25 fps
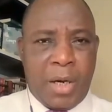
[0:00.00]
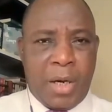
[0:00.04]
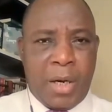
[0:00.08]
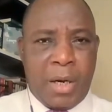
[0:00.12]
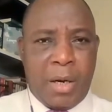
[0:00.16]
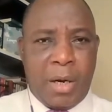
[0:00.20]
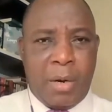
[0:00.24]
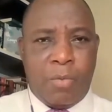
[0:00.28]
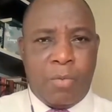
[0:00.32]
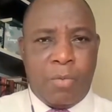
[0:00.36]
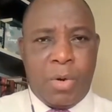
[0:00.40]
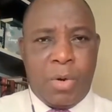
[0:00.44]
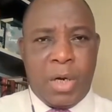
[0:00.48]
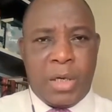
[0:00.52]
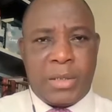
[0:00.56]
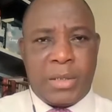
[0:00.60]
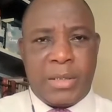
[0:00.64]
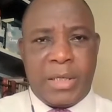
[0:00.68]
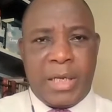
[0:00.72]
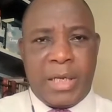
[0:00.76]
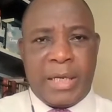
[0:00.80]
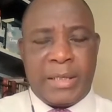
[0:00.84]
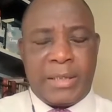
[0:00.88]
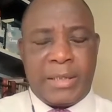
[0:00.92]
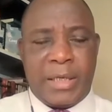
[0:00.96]
works
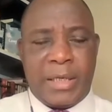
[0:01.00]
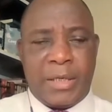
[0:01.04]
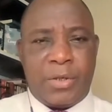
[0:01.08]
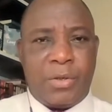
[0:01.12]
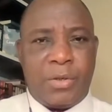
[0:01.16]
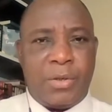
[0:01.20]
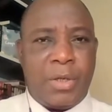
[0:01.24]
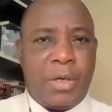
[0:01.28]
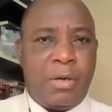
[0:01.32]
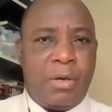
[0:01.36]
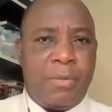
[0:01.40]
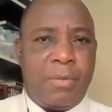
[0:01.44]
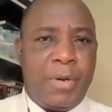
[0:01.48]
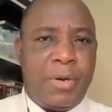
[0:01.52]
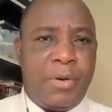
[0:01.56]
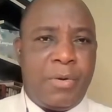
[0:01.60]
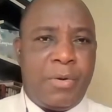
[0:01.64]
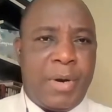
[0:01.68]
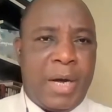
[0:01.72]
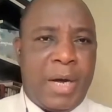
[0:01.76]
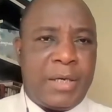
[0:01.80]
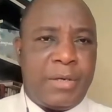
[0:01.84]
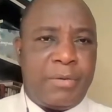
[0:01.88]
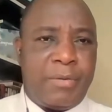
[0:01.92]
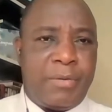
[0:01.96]
that Tony
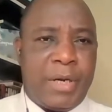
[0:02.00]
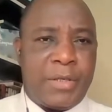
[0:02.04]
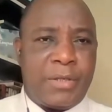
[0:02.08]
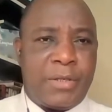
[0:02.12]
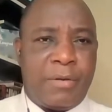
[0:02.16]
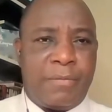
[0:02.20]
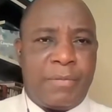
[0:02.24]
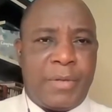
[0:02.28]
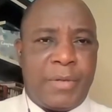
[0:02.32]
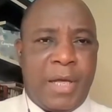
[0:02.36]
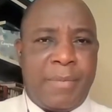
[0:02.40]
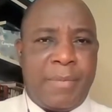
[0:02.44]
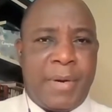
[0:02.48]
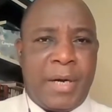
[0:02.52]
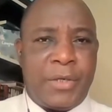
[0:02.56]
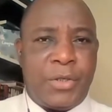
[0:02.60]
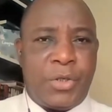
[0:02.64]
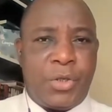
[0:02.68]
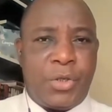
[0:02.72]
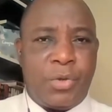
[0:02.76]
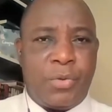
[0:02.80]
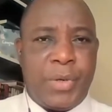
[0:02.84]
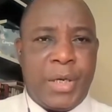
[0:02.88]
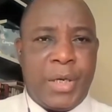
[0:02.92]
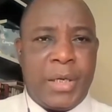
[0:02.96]
Lumelu and the rest of them are
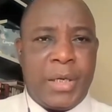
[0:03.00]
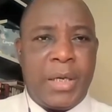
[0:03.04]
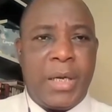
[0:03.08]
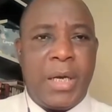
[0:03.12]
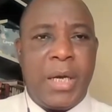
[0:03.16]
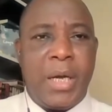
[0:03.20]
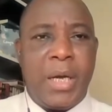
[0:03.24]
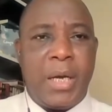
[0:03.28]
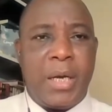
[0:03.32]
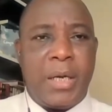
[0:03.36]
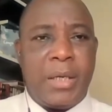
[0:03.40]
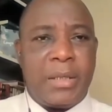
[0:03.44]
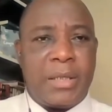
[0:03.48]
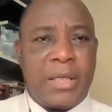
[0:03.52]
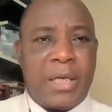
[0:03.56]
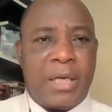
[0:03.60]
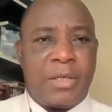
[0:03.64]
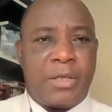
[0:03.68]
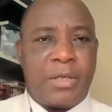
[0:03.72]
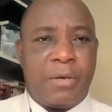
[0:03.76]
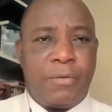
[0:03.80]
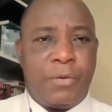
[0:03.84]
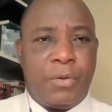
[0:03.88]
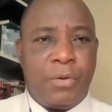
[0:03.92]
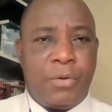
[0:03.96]
doing in
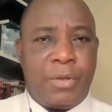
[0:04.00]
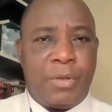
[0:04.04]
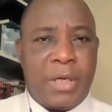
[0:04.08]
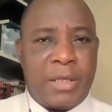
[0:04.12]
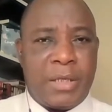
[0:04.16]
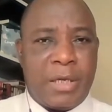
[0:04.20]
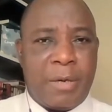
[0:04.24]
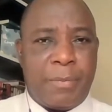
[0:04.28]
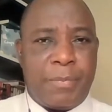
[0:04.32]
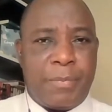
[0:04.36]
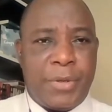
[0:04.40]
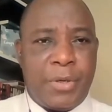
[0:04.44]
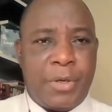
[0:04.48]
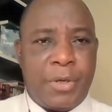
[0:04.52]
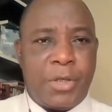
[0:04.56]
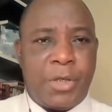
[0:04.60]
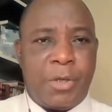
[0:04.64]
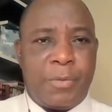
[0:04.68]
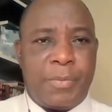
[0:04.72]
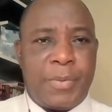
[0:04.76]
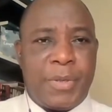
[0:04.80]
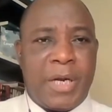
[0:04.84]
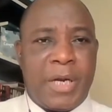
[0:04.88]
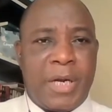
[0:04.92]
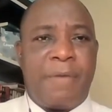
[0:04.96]
terms of youth
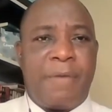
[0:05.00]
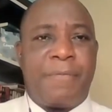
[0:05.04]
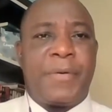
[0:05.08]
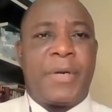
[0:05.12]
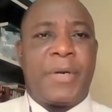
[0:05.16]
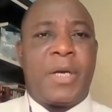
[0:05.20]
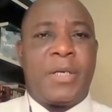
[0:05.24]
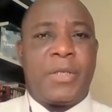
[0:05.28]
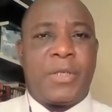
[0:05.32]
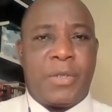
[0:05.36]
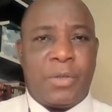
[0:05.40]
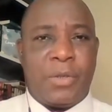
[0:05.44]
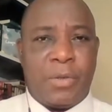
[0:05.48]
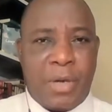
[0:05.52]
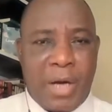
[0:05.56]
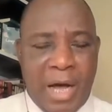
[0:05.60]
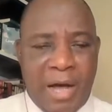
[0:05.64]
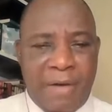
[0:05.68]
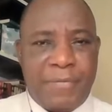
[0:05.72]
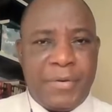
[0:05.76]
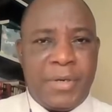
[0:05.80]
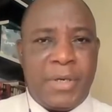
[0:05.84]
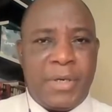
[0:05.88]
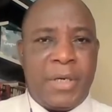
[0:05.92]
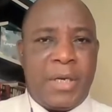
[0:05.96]
entrepreneurship in Africa. So
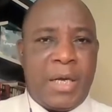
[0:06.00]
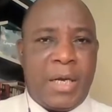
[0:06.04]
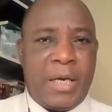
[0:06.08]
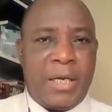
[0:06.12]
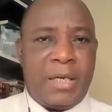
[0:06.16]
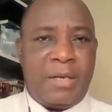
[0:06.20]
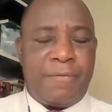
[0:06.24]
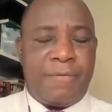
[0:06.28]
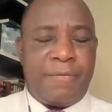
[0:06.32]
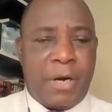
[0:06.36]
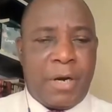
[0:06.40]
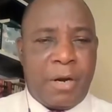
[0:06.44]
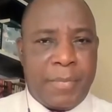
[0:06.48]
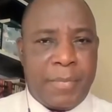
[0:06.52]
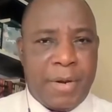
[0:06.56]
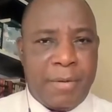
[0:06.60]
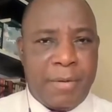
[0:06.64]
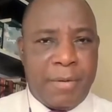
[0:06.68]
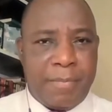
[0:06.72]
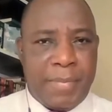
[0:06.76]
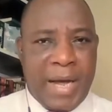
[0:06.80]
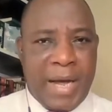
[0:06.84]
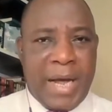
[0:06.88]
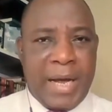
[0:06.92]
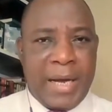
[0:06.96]
having a
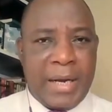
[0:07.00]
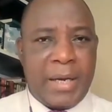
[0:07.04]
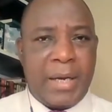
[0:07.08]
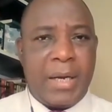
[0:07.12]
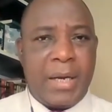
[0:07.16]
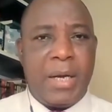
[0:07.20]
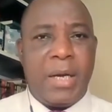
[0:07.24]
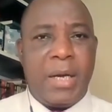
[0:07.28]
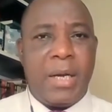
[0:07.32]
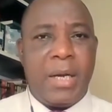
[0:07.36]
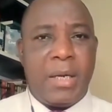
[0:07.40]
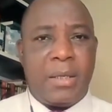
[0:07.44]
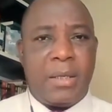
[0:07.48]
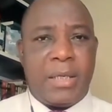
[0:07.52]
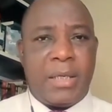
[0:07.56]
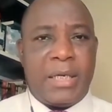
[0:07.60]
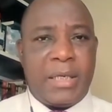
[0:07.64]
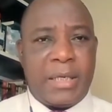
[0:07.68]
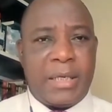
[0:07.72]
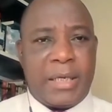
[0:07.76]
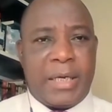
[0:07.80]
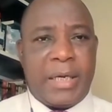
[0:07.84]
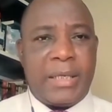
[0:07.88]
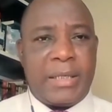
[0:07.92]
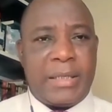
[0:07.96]
development bank
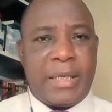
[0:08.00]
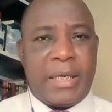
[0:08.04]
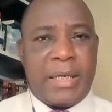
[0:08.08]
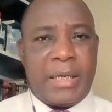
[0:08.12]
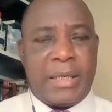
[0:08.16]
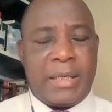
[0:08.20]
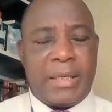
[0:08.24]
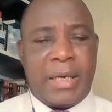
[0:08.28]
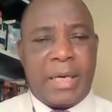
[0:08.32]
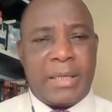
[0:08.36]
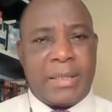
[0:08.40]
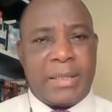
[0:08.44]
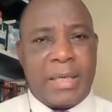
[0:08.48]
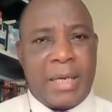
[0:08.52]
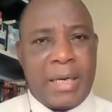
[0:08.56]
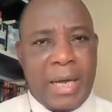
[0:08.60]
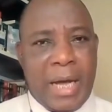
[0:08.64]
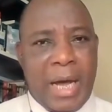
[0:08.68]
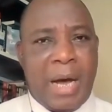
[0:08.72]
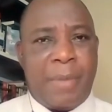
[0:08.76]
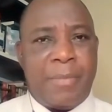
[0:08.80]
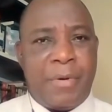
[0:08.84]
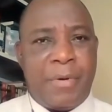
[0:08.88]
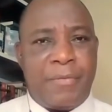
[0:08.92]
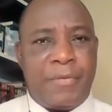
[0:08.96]
dedicated as an
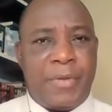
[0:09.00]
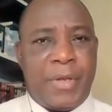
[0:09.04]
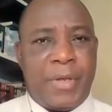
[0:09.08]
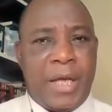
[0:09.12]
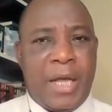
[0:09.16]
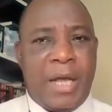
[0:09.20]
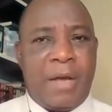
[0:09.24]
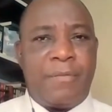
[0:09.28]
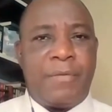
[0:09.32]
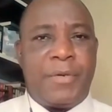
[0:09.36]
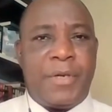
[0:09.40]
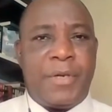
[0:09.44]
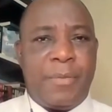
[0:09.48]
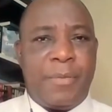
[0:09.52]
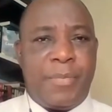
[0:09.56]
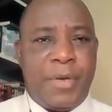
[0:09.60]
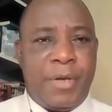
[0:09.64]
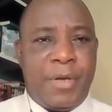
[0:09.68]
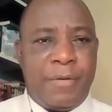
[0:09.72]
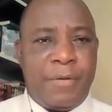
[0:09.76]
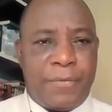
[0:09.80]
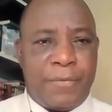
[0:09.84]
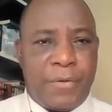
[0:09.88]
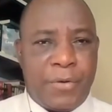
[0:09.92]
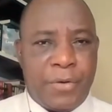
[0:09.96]
arm of the
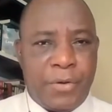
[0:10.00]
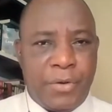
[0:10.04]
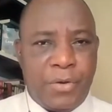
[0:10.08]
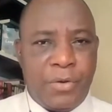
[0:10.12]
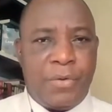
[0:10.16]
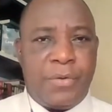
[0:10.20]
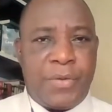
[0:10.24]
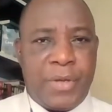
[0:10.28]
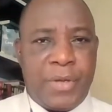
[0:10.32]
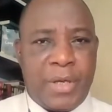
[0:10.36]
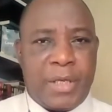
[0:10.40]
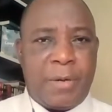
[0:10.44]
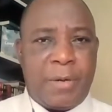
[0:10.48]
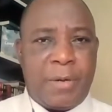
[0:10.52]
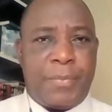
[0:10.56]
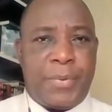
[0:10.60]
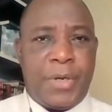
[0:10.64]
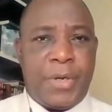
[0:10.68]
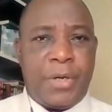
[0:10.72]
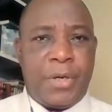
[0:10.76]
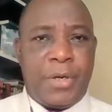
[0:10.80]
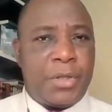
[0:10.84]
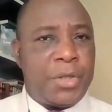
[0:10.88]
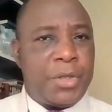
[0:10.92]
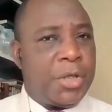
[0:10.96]
AfDB for youth
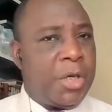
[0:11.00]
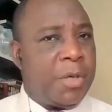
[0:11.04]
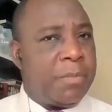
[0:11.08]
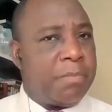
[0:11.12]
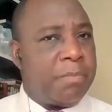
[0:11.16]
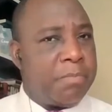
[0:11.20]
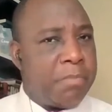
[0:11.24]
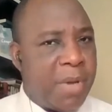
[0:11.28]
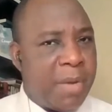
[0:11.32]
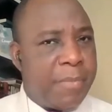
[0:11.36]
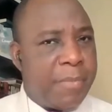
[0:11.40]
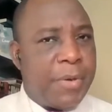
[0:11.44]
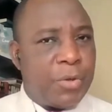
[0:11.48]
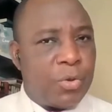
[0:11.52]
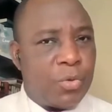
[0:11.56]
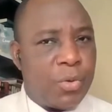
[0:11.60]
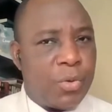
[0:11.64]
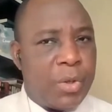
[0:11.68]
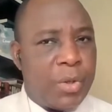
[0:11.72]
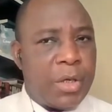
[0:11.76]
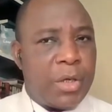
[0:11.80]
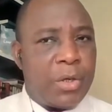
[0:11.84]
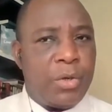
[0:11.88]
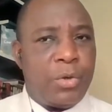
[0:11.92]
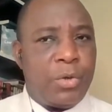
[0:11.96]
entrepreneurship, maybe it will
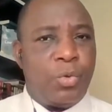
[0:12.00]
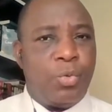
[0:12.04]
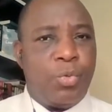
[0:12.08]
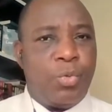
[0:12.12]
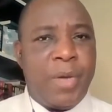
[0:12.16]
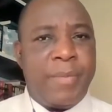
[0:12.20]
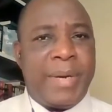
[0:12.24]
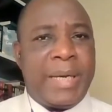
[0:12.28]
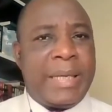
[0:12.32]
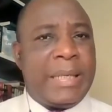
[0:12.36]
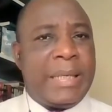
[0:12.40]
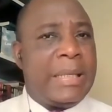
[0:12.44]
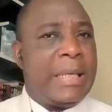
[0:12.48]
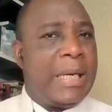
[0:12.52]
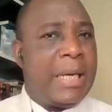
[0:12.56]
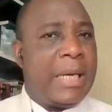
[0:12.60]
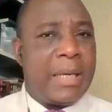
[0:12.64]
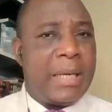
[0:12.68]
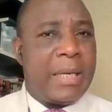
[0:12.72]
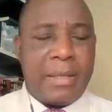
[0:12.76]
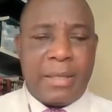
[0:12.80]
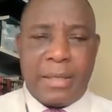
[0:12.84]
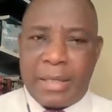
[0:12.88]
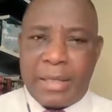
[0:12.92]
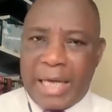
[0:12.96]
include women,
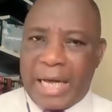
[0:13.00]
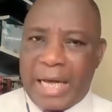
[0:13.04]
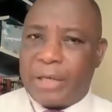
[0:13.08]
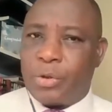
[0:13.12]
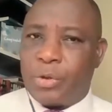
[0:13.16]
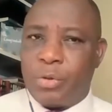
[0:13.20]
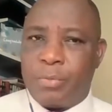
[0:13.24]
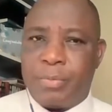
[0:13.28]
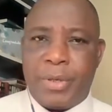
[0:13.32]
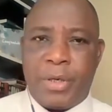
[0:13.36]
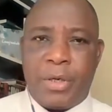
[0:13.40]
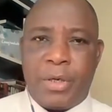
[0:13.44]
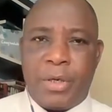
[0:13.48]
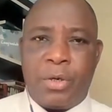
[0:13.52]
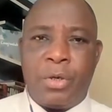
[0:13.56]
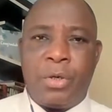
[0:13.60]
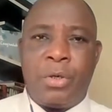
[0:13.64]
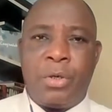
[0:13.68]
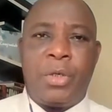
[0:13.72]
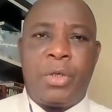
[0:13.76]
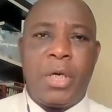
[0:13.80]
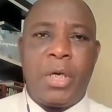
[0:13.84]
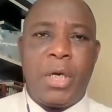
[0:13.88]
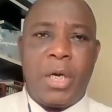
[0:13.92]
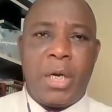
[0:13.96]
that would be
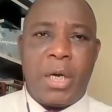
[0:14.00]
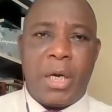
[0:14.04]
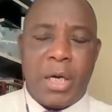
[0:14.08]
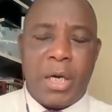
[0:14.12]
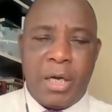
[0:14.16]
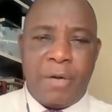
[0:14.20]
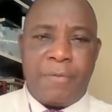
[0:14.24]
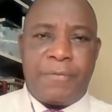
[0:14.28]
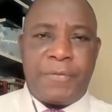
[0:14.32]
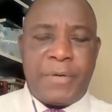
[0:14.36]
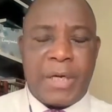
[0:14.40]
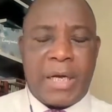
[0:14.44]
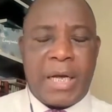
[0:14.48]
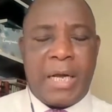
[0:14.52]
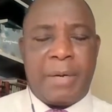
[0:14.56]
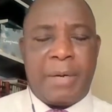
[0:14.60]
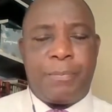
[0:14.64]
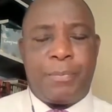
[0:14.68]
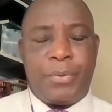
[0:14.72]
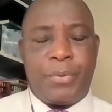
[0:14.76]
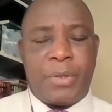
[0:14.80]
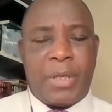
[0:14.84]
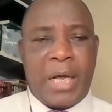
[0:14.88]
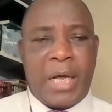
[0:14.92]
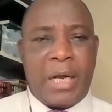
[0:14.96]
good if they can
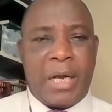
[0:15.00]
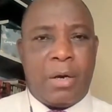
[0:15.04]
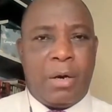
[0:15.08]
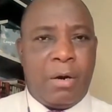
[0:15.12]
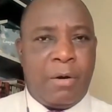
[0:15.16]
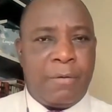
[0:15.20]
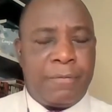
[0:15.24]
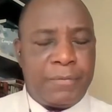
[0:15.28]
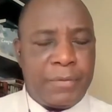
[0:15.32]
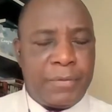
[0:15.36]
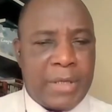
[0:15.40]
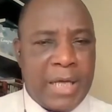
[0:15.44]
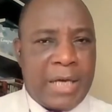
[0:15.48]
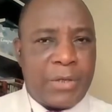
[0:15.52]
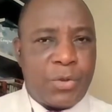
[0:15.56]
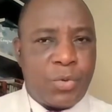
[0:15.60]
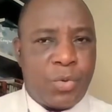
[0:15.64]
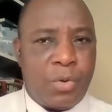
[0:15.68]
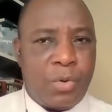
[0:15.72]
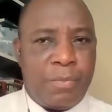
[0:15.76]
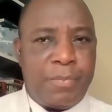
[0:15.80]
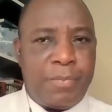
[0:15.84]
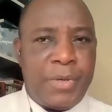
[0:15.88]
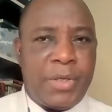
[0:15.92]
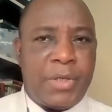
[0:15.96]
pull that off. That's
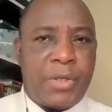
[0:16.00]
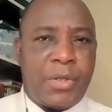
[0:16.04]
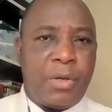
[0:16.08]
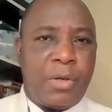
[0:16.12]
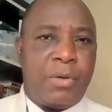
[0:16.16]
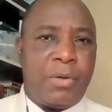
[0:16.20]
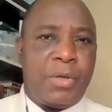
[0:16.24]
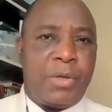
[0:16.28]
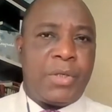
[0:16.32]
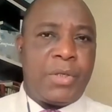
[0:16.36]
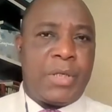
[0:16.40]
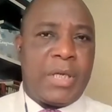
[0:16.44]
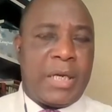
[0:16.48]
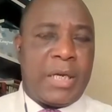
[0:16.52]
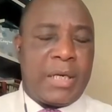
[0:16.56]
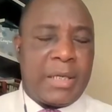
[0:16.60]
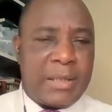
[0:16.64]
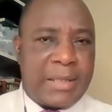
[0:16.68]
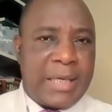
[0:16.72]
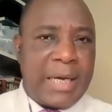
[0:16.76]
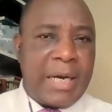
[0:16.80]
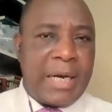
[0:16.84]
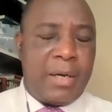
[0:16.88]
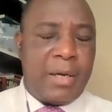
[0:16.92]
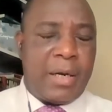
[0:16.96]
one big story today. The
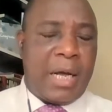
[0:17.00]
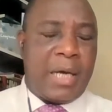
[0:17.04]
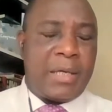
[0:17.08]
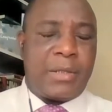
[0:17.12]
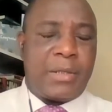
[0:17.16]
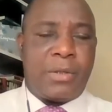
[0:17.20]
second has to